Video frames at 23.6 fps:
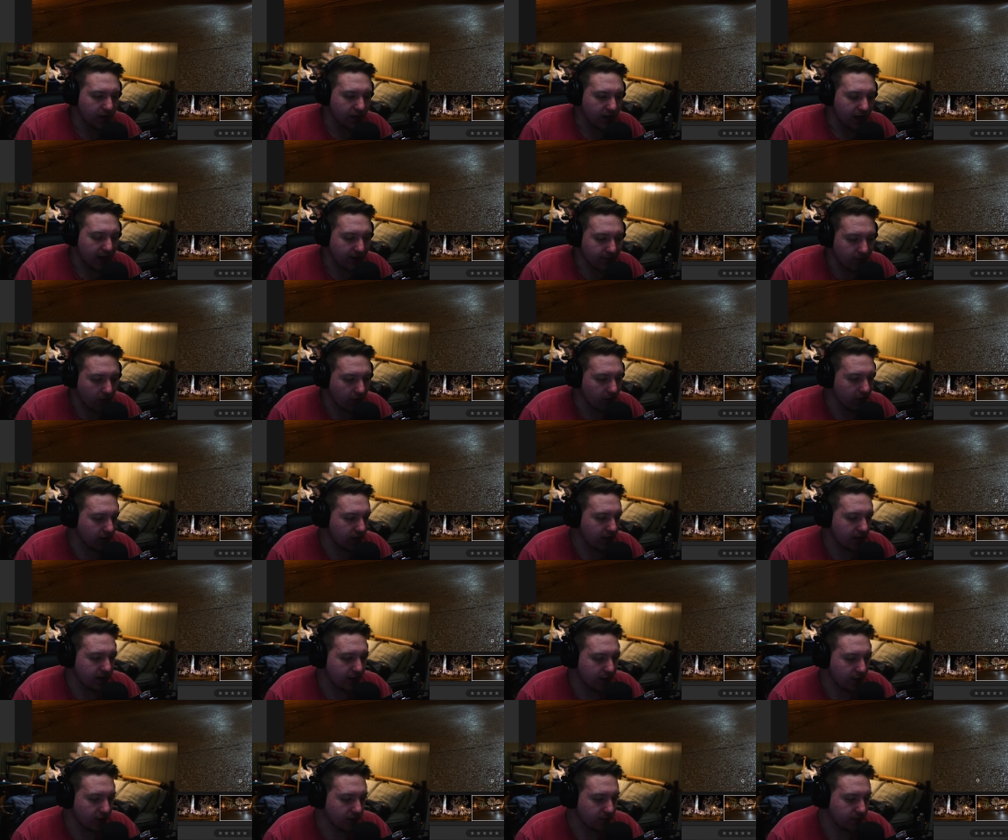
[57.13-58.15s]
I've already
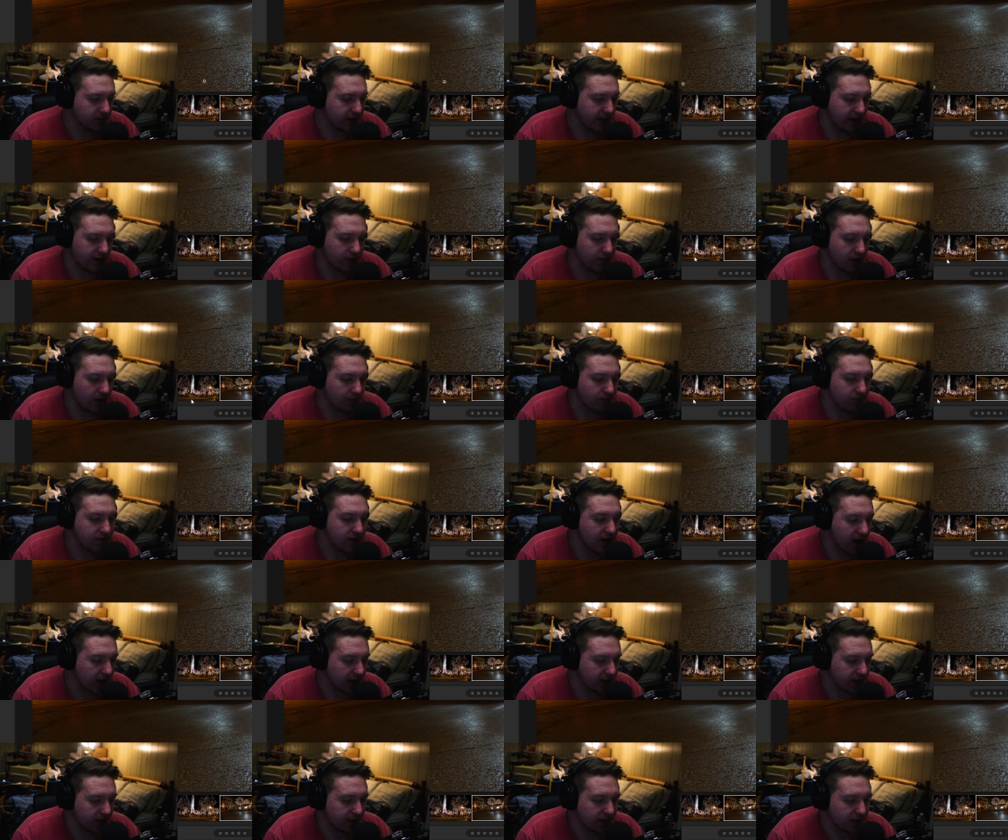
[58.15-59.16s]
narrowed them down. I'm
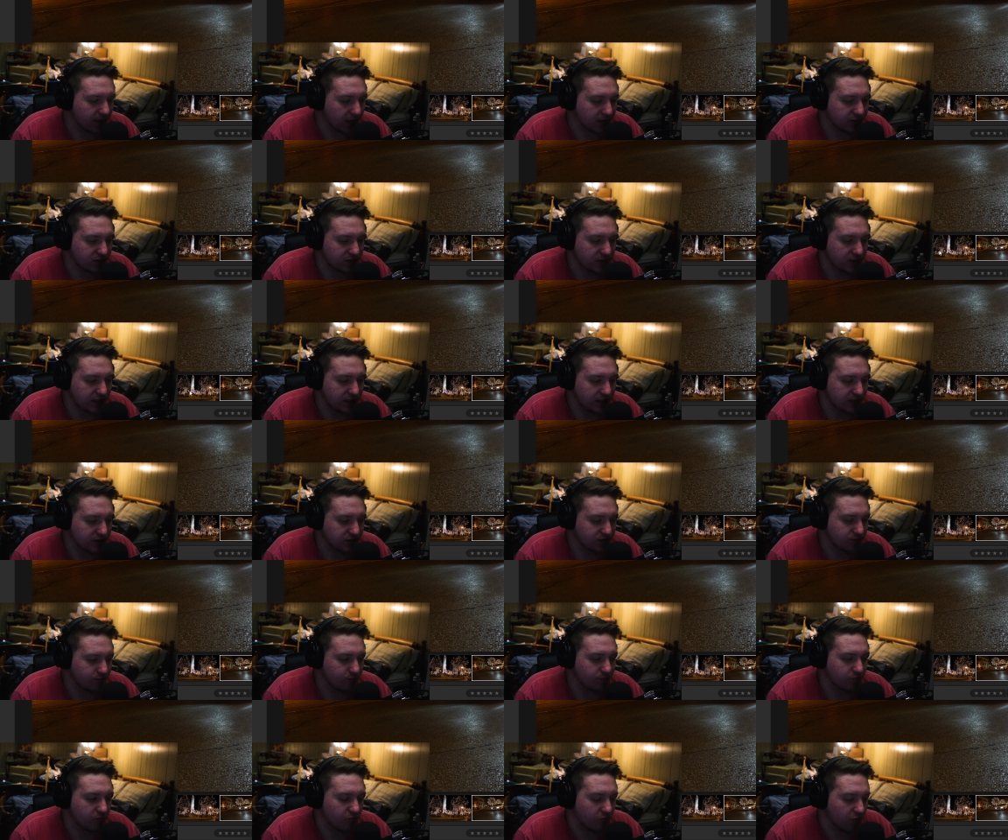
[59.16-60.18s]
not going to touch these
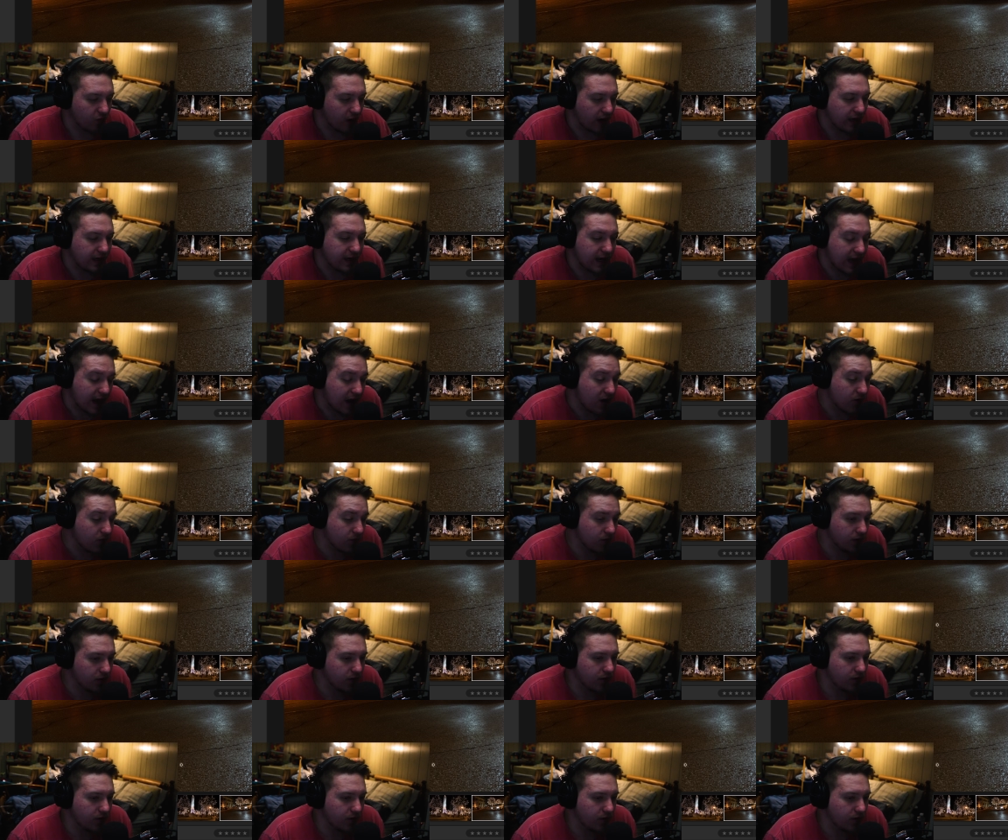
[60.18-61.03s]
right now,